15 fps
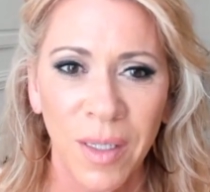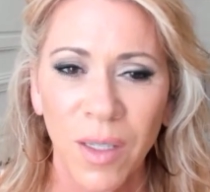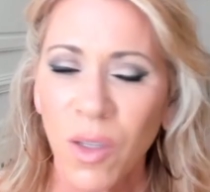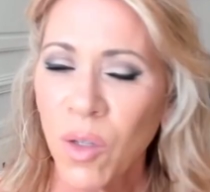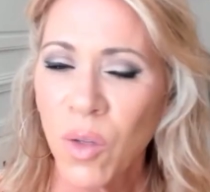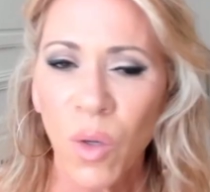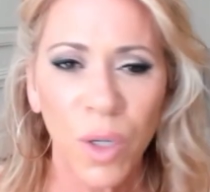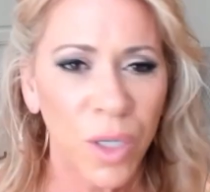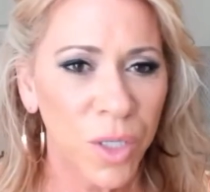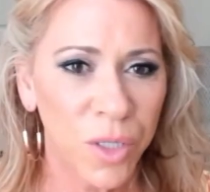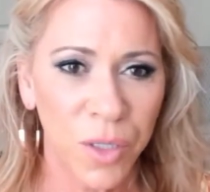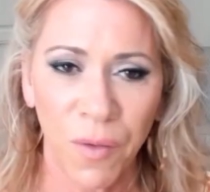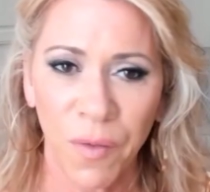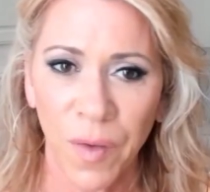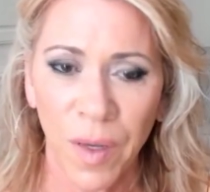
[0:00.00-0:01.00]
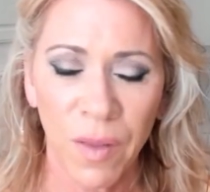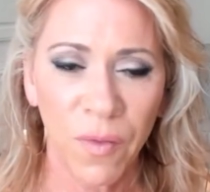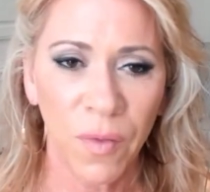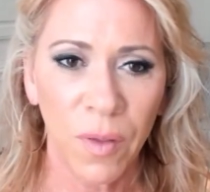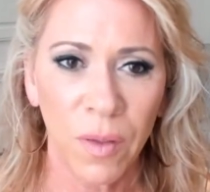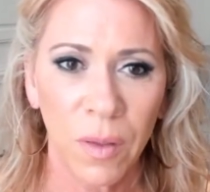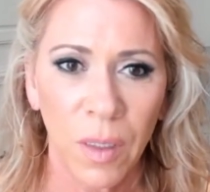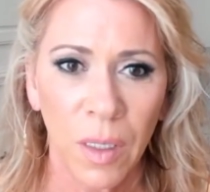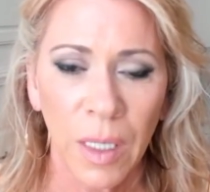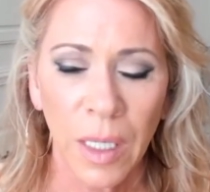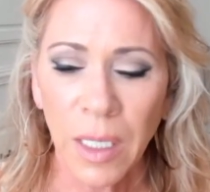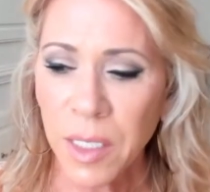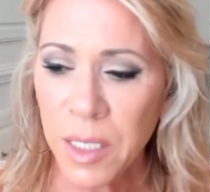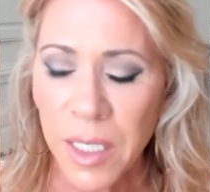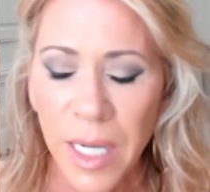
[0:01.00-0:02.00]
The Lord is so faithful.
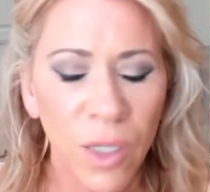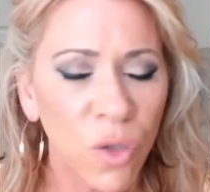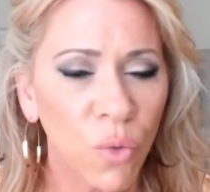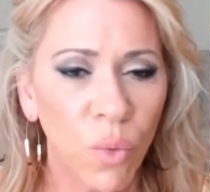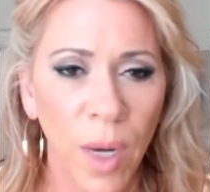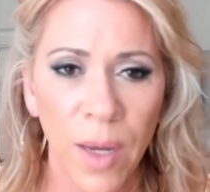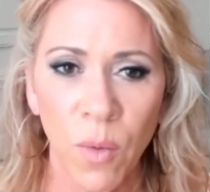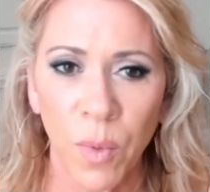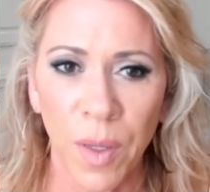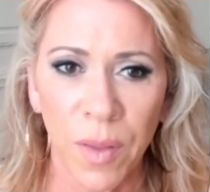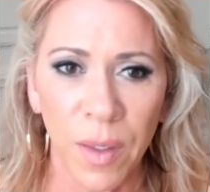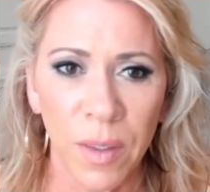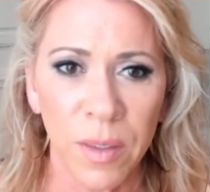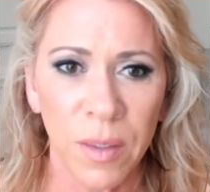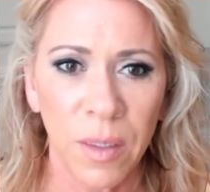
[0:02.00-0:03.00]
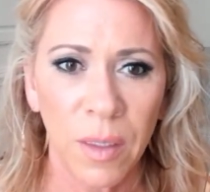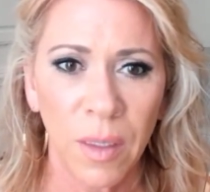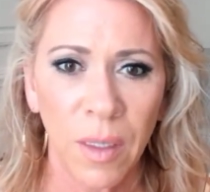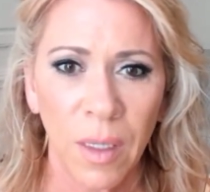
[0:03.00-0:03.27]
He stands right with us.